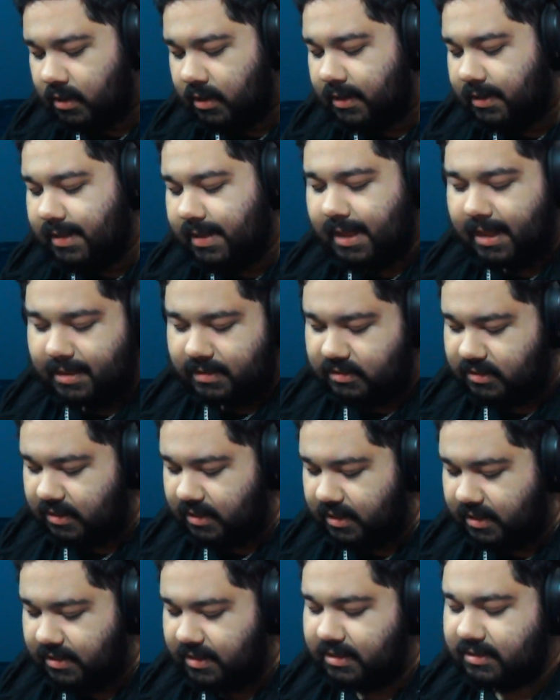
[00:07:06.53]
Yeah,
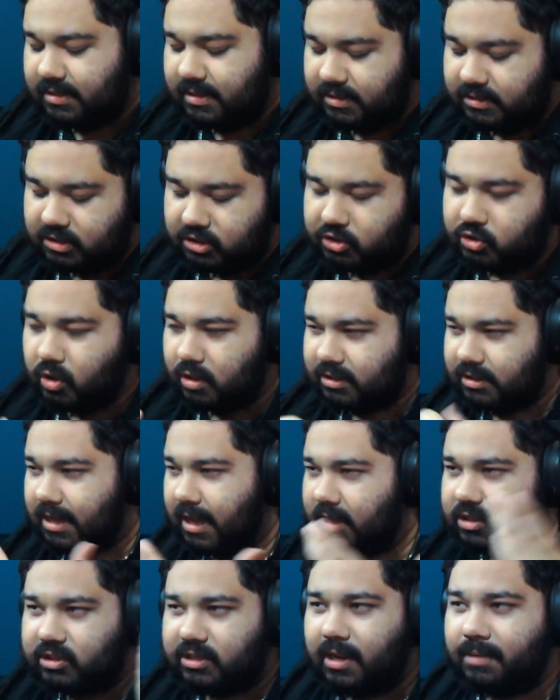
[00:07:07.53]
so this is a short
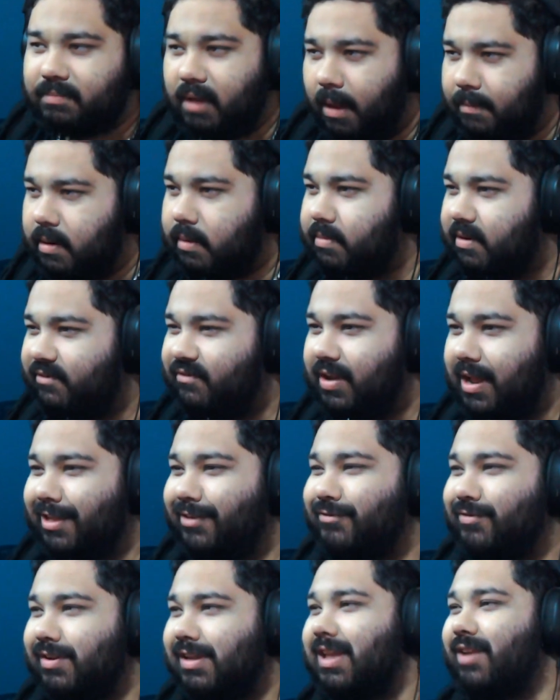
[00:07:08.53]
sketch, so I'm going to be fairly
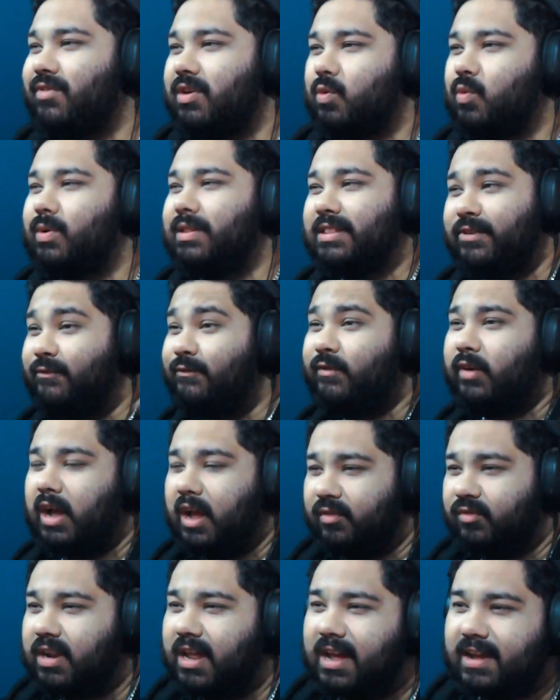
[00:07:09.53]
forgiving with the
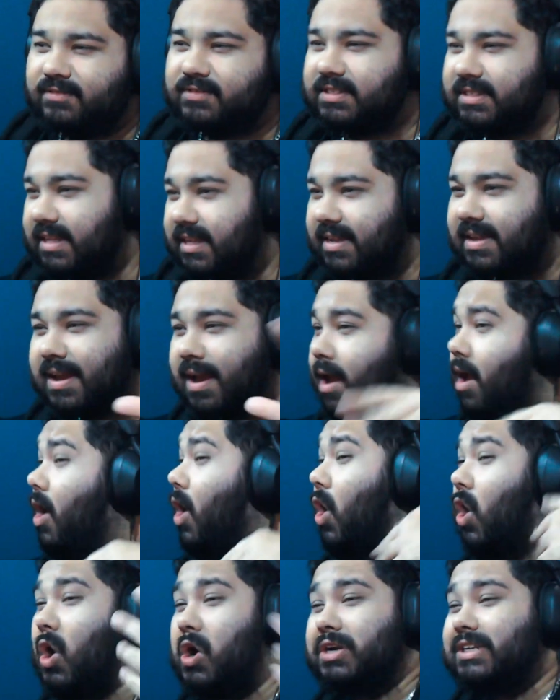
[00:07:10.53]
5 laughs thing.
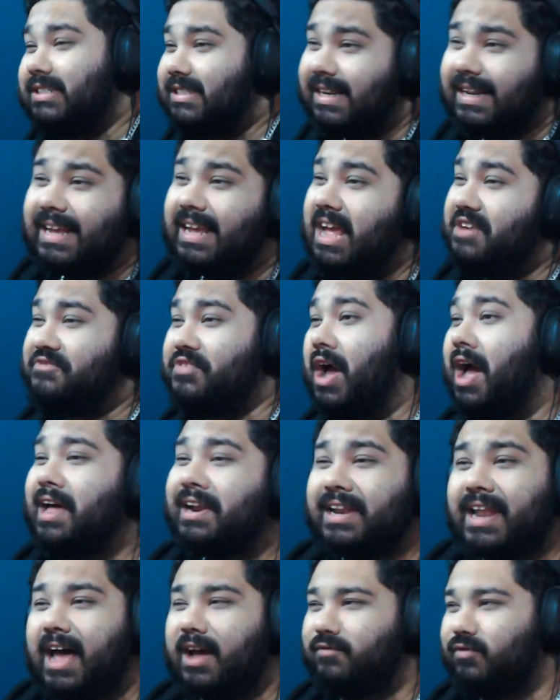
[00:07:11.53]
Honestly, if I
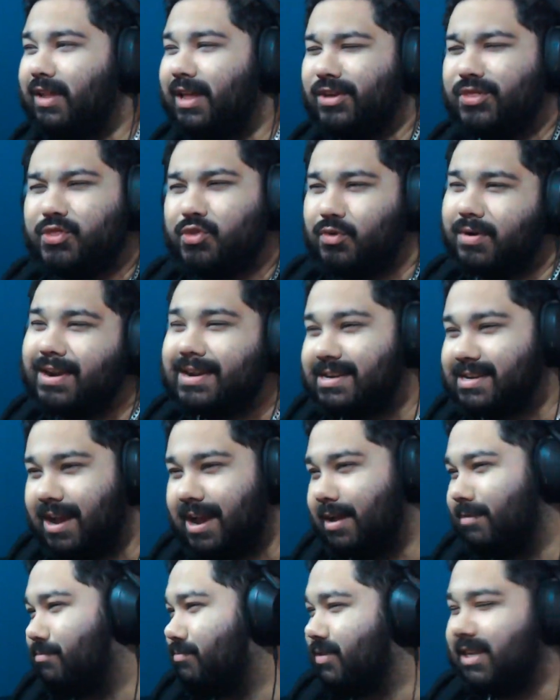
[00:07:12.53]
laugh like 3
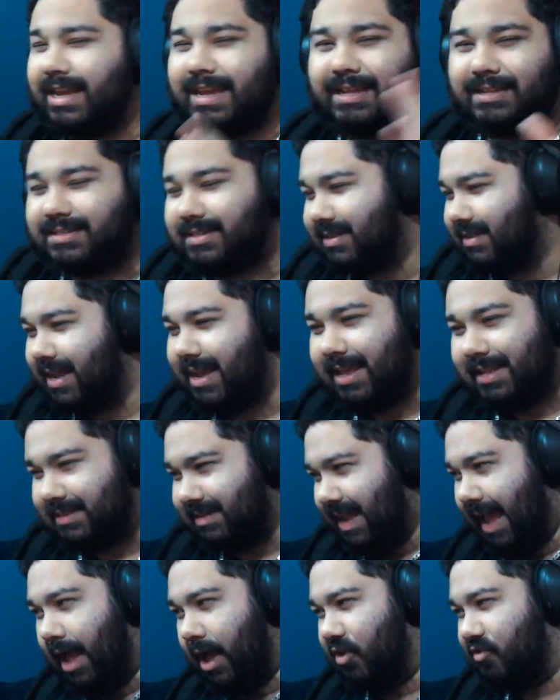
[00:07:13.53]
times, it's
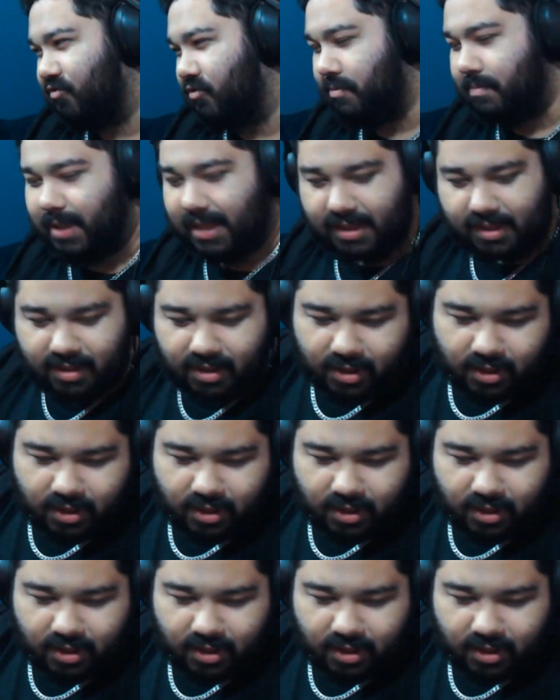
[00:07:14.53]
out for me.